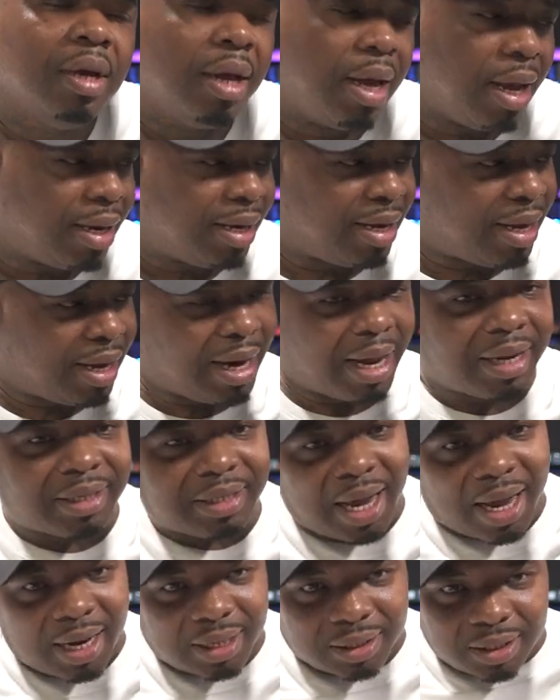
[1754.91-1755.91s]
And then that's
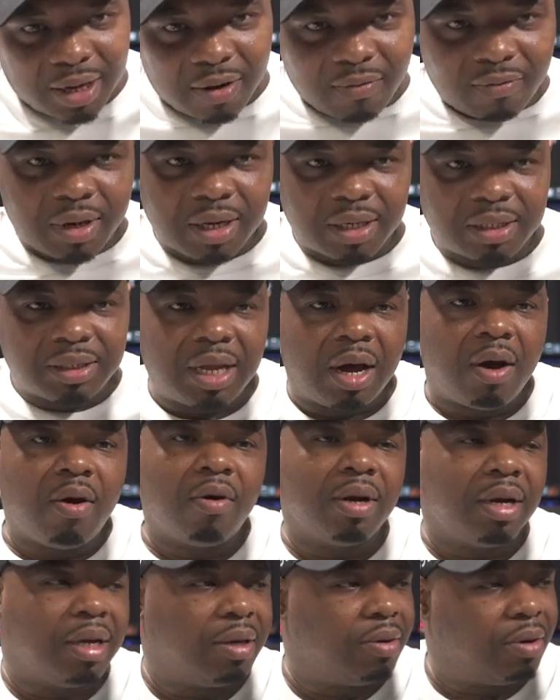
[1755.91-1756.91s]
how stuff gets
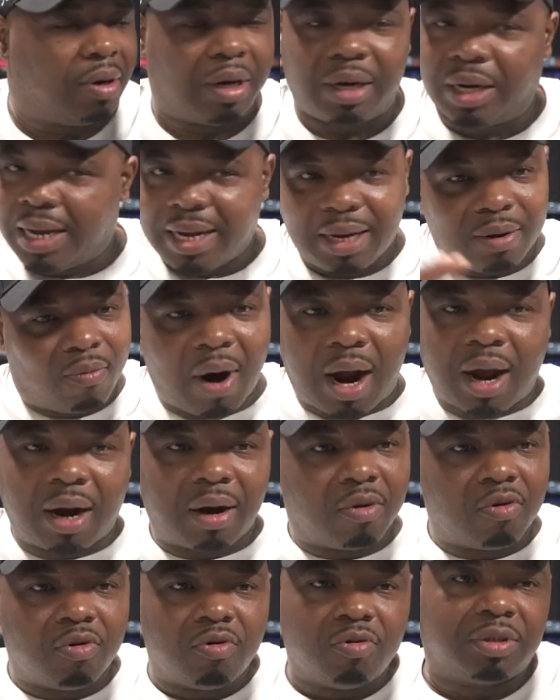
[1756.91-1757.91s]
started, linked around
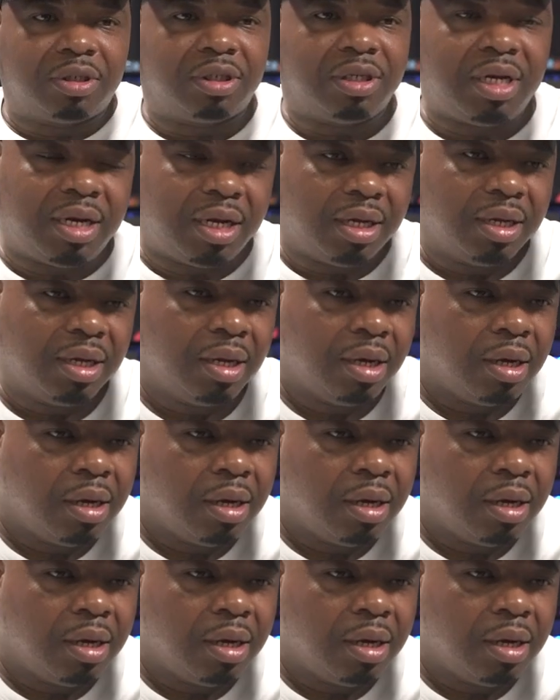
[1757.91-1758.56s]
the whole city.